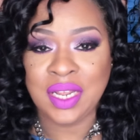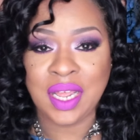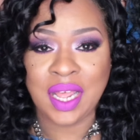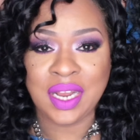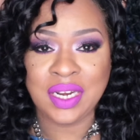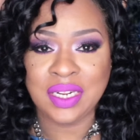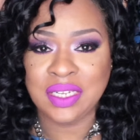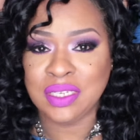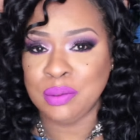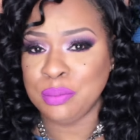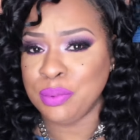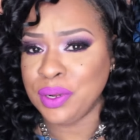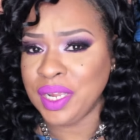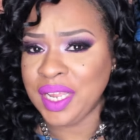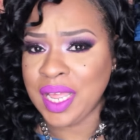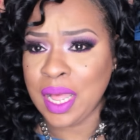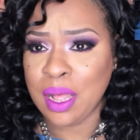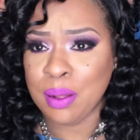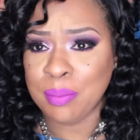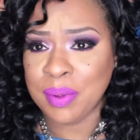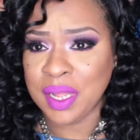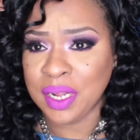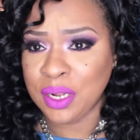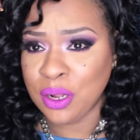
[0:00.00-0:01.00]
I didn't break
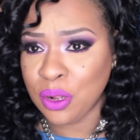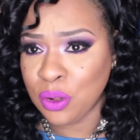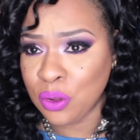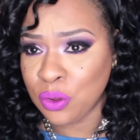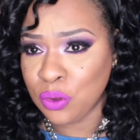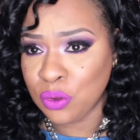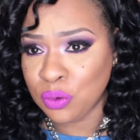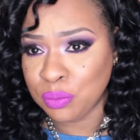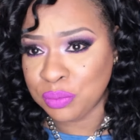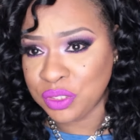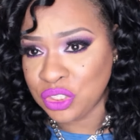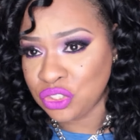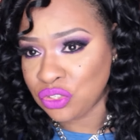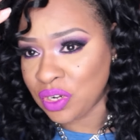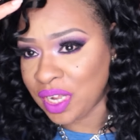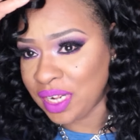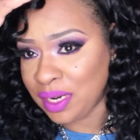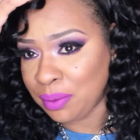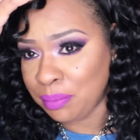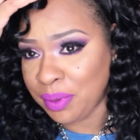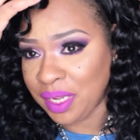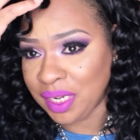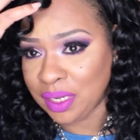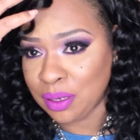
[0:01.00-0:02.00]
out my comb and try
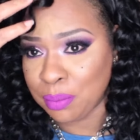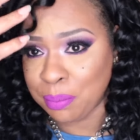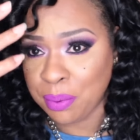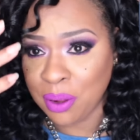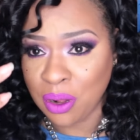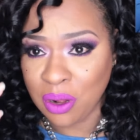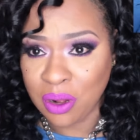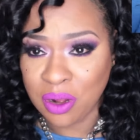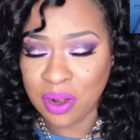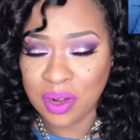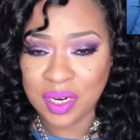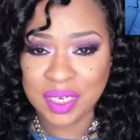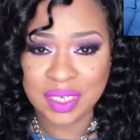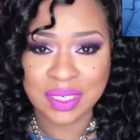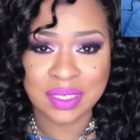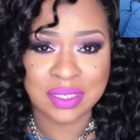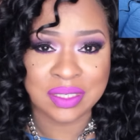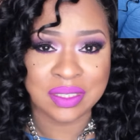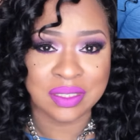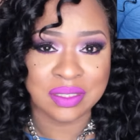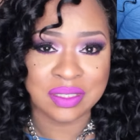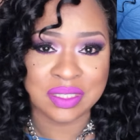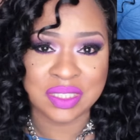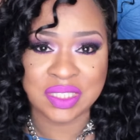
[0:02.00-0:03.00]
to make a part and
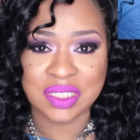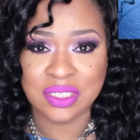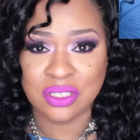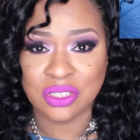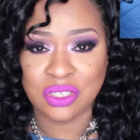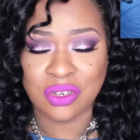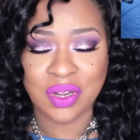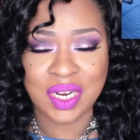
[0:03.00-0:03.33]
conceal.